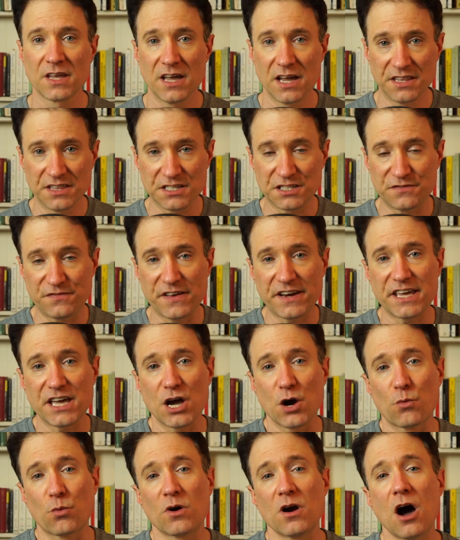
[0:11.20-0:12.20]
In this
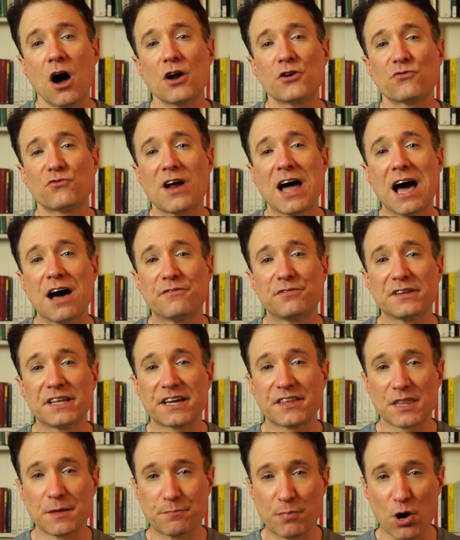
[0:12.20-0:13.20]
video, we're
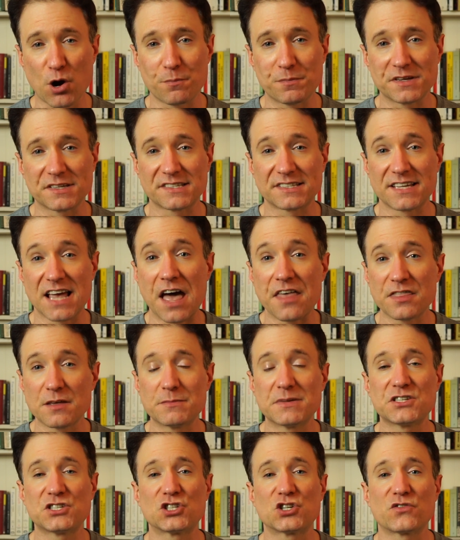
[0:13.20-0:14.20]
unraveling the purpose and the
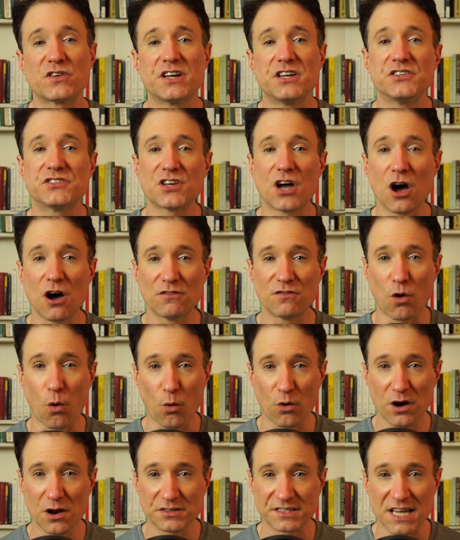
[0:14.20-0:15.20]
mysteries of
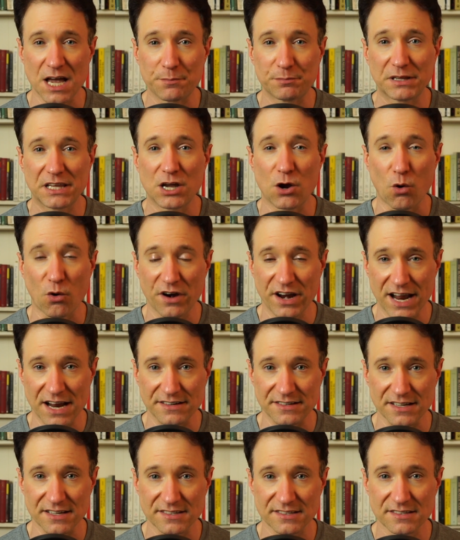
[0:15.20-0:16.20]
Ordo Templi
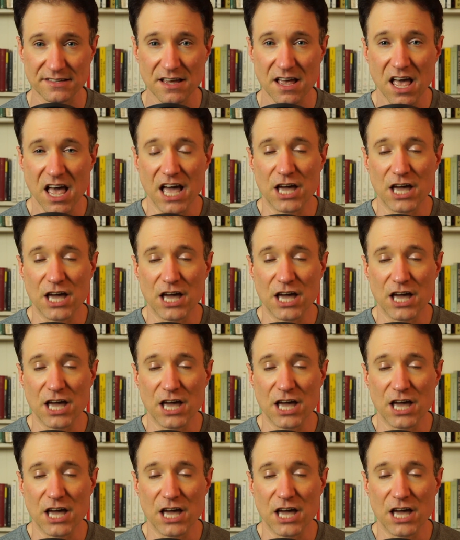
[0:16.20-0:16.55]
Orientis,